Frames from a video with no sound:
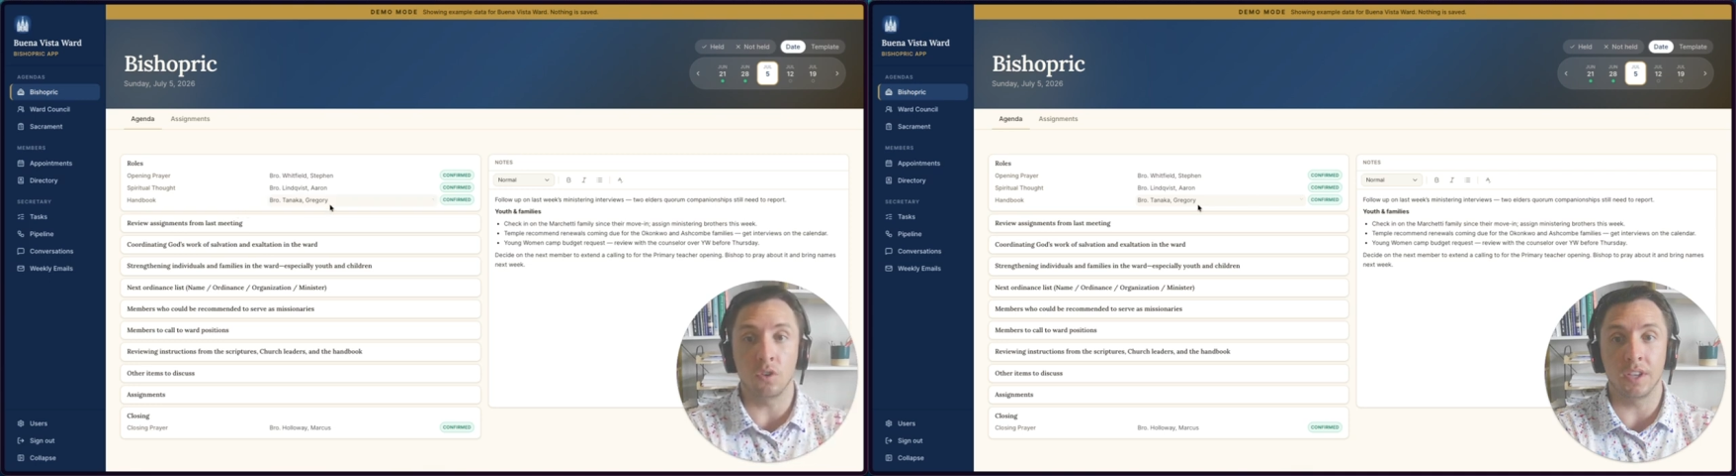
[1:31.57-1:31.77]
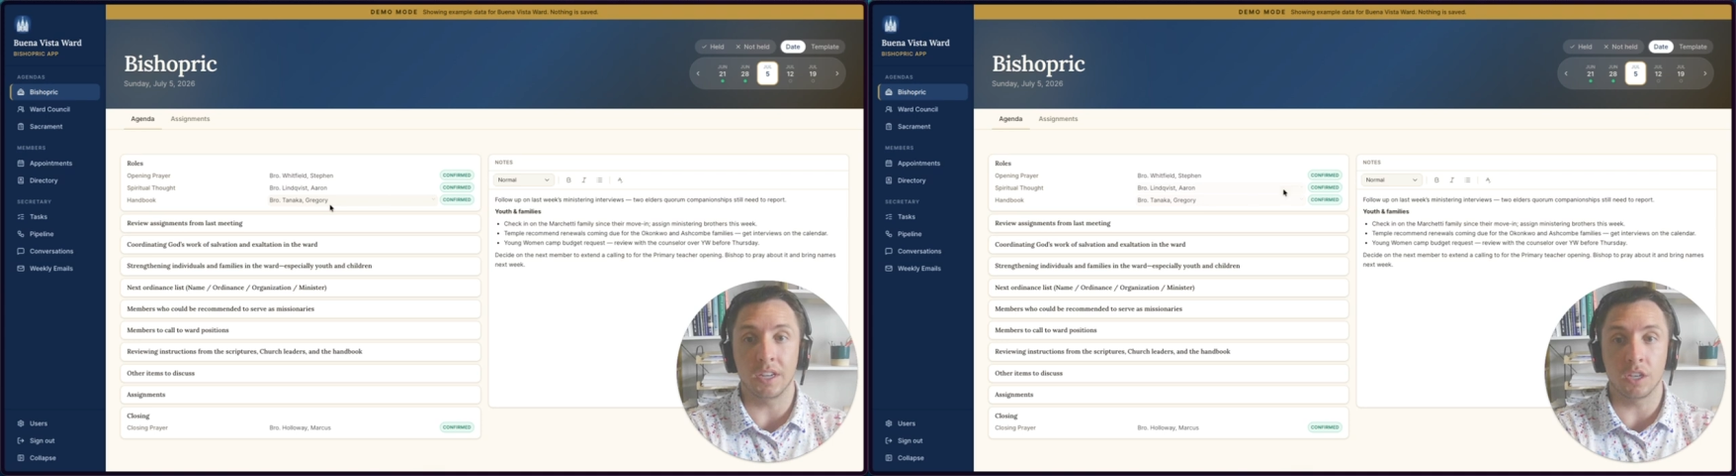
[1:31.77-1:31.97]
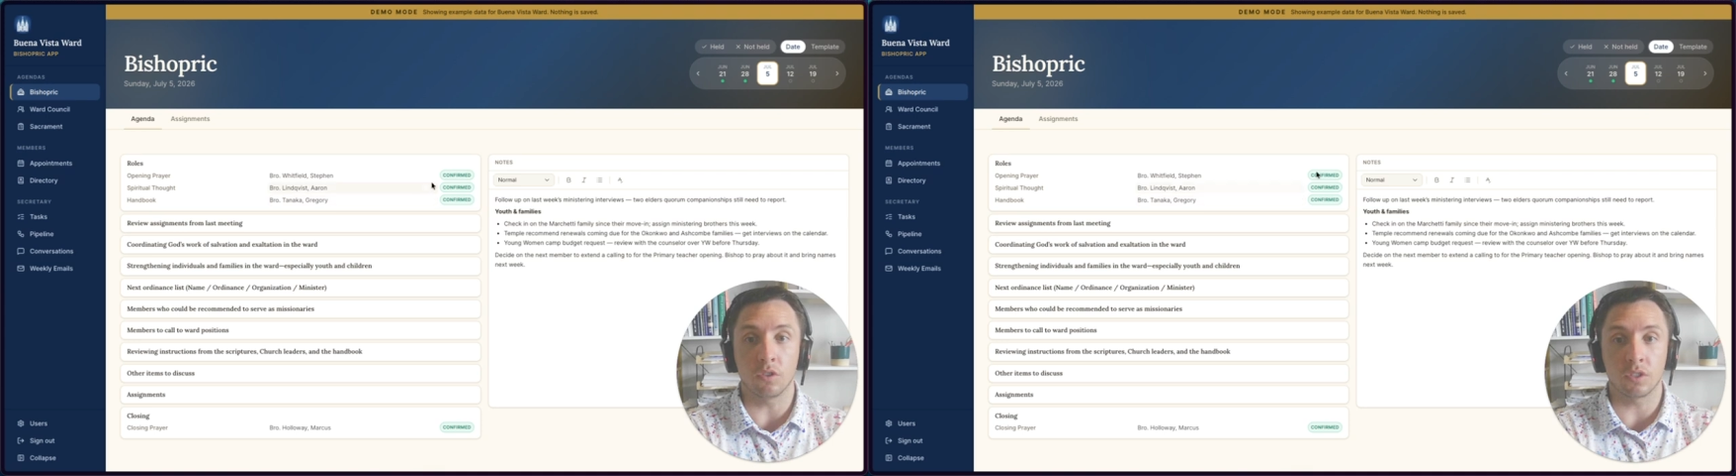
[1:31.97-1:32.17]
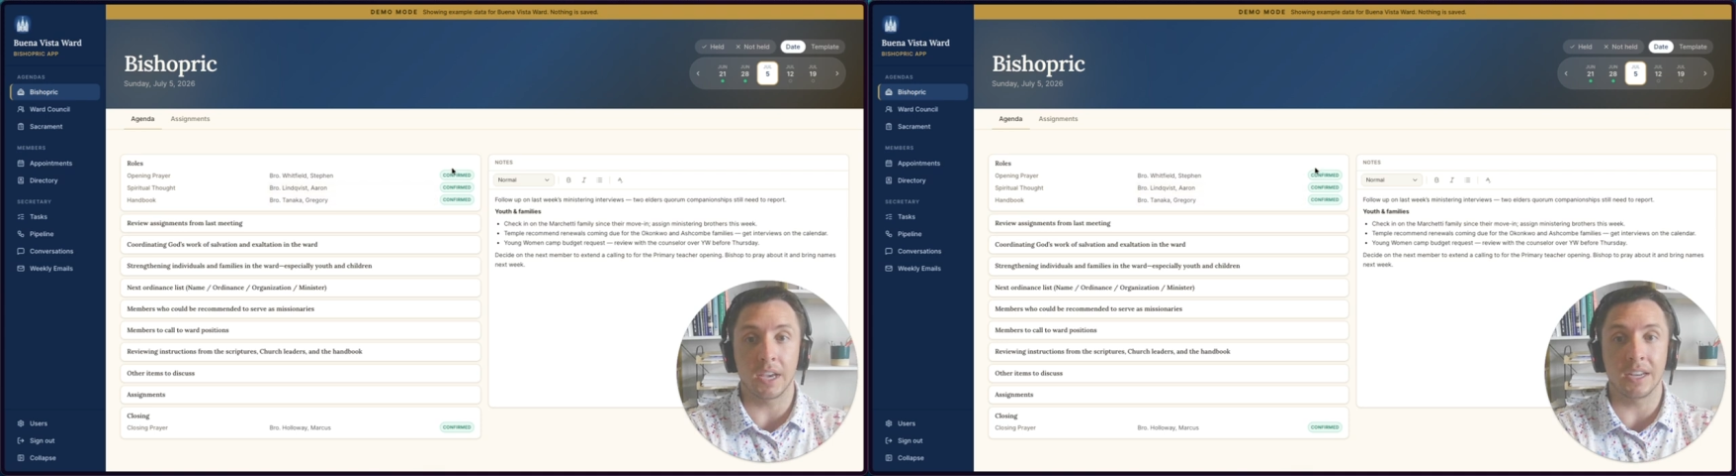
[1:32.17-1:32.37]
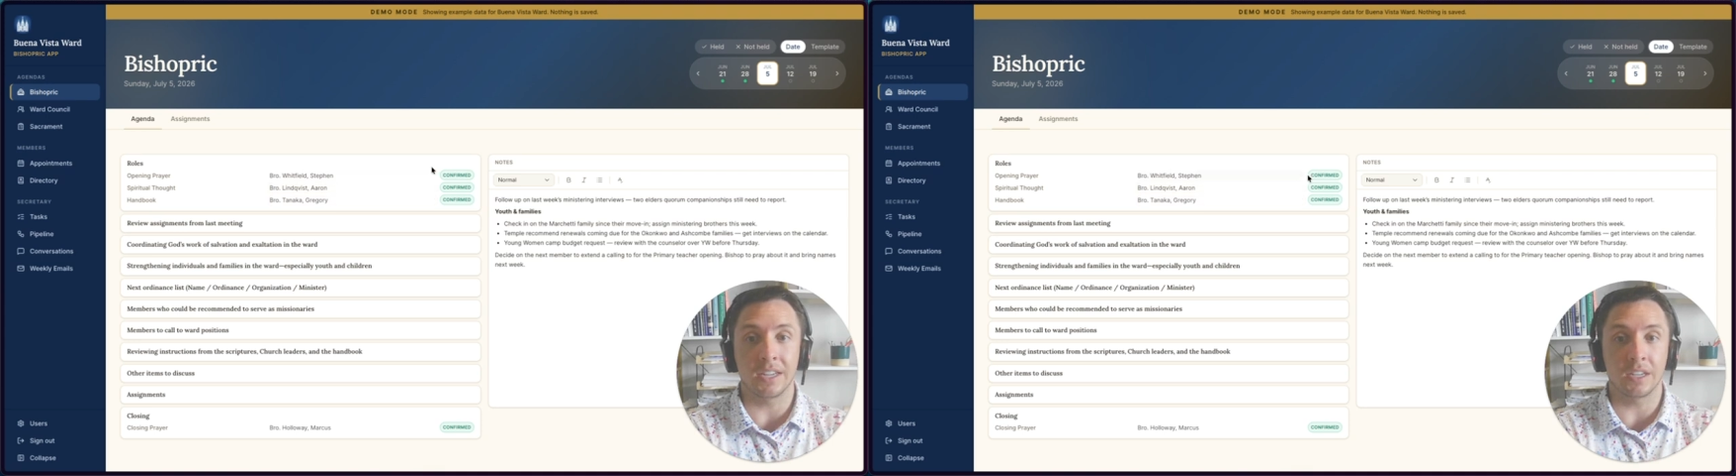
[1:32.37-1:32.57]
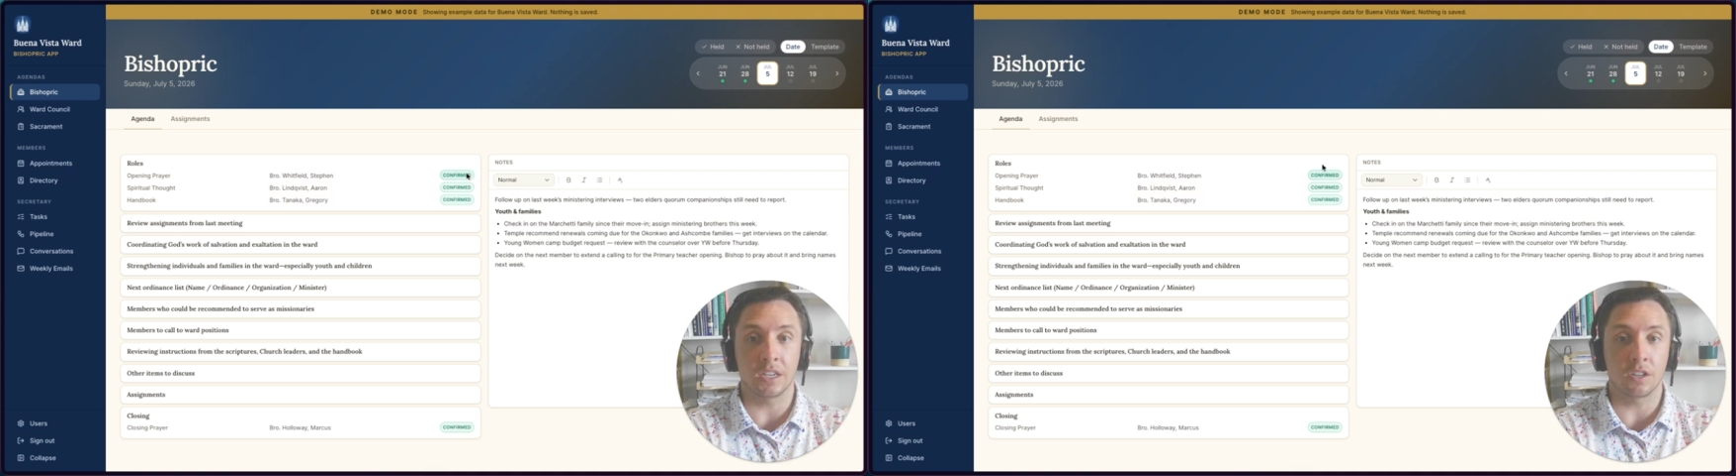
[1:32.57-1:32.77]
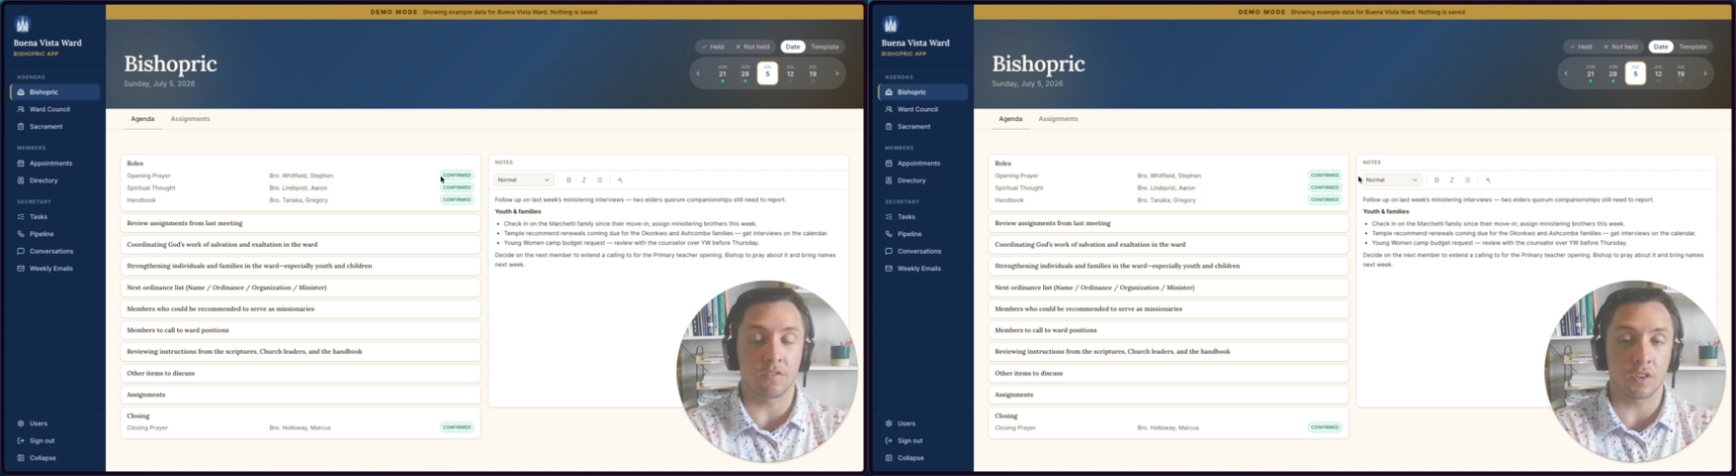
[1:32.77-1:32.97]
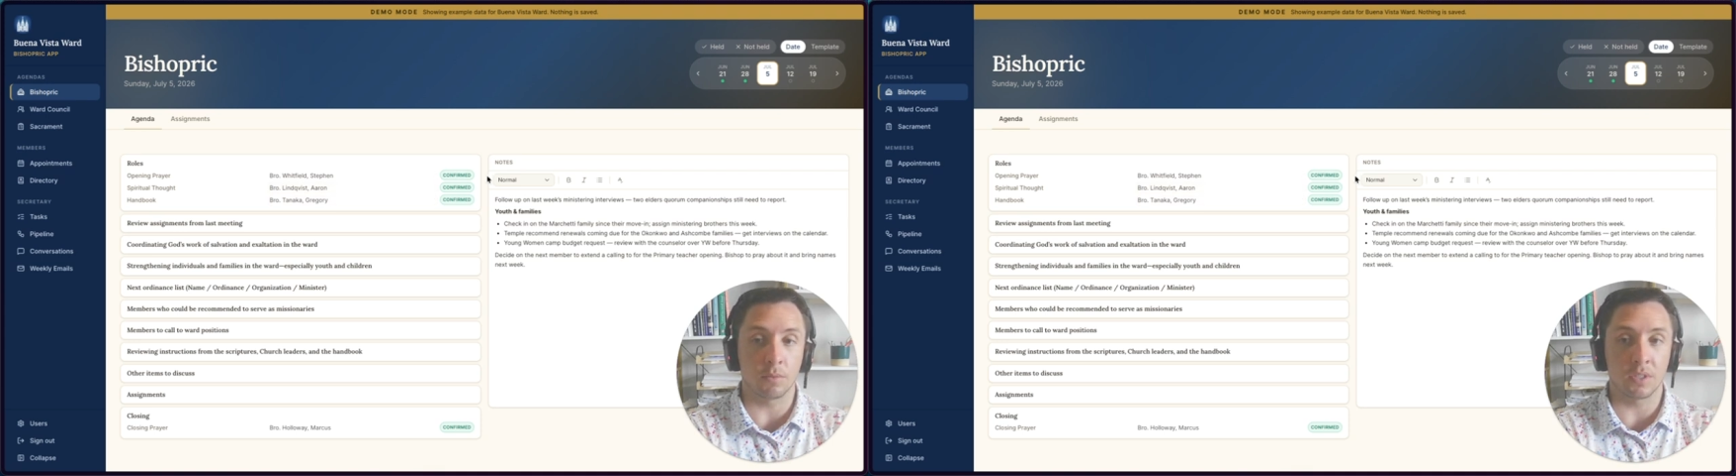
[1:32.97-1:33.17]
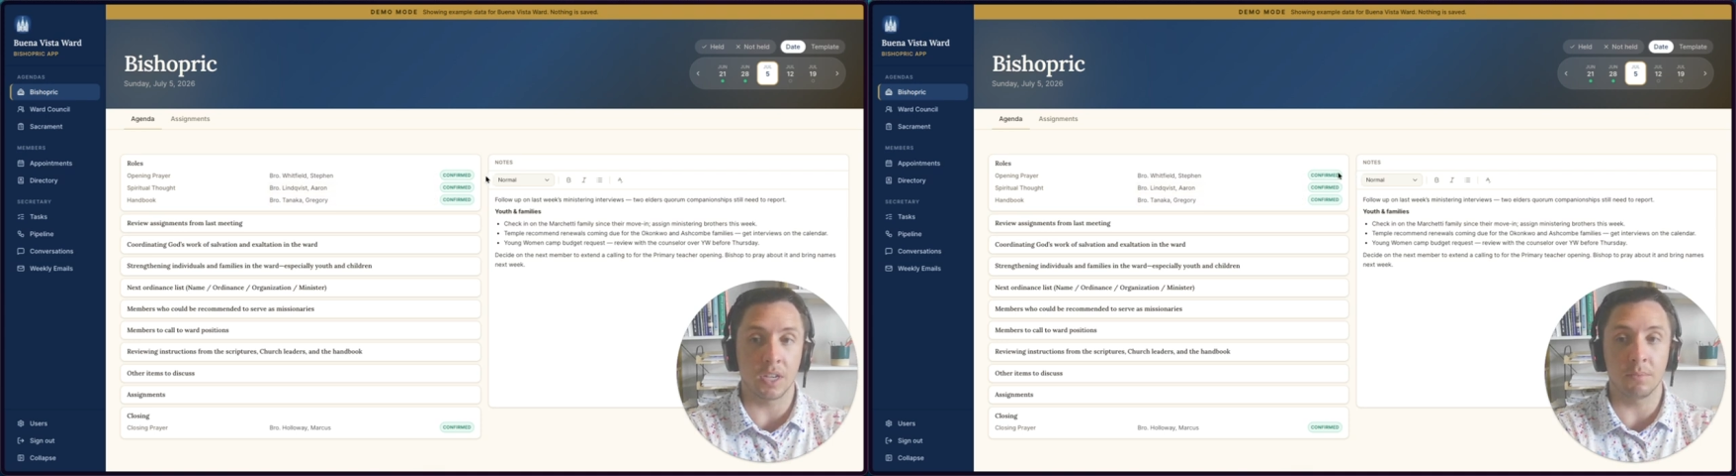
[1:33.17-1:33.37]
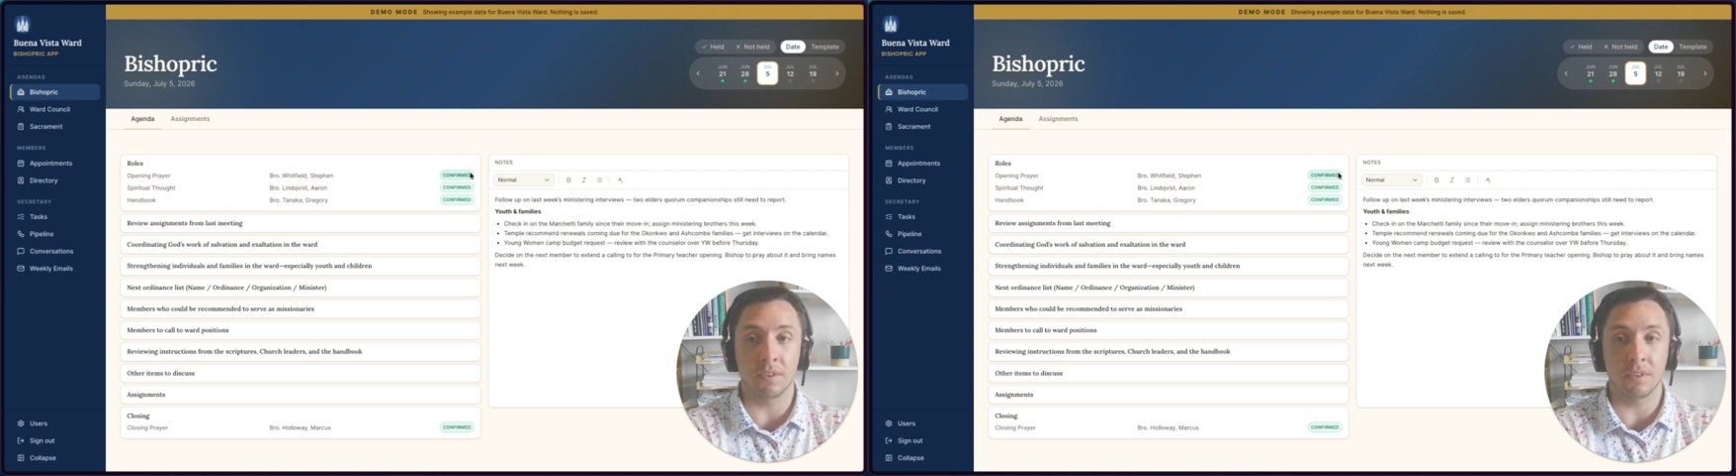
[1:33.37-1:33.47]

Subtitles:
then it goes ahead and it confirms them.